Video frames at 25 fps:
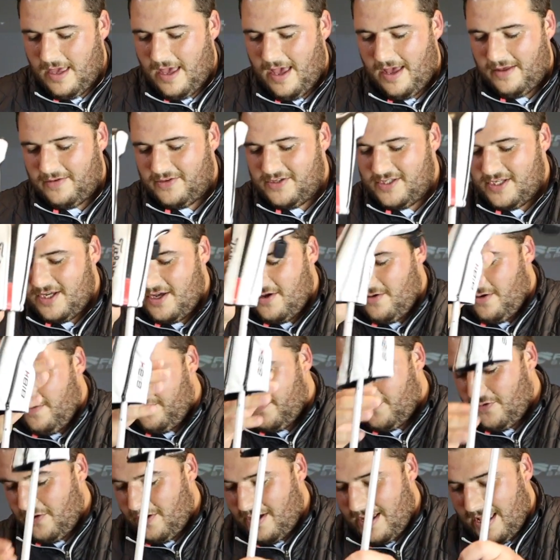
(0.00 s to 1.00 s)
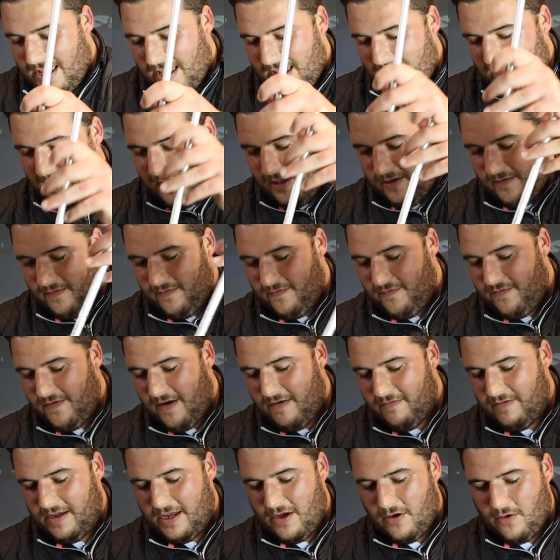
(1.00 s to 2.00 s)
Yeah, so I've got a
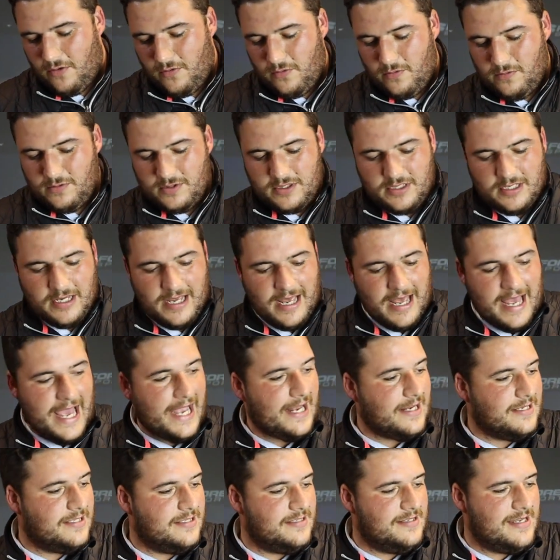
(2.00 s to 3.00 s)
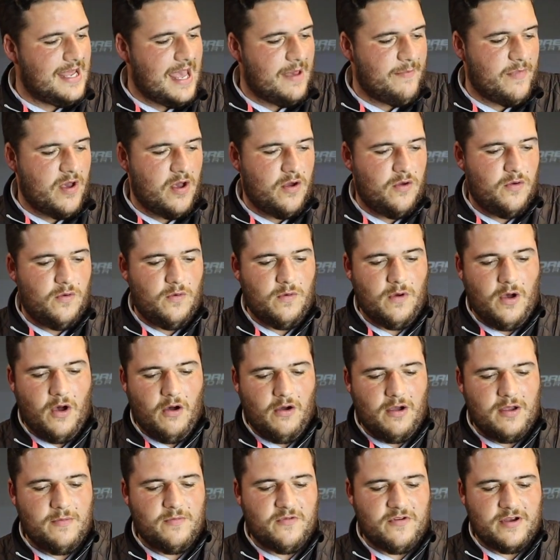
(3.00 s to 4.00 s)
very old X-Demo
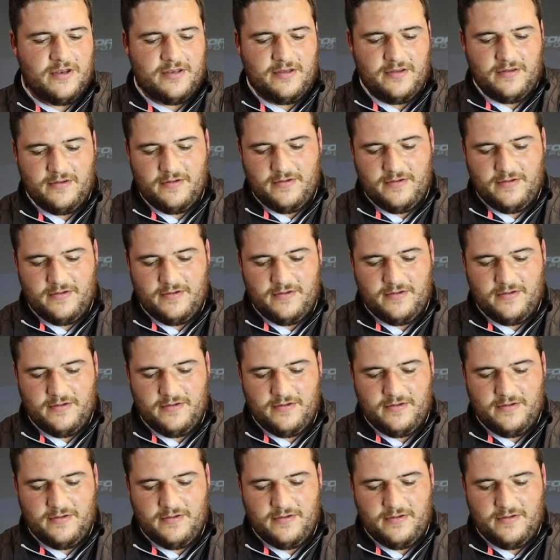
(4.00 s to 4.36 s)
hybrid.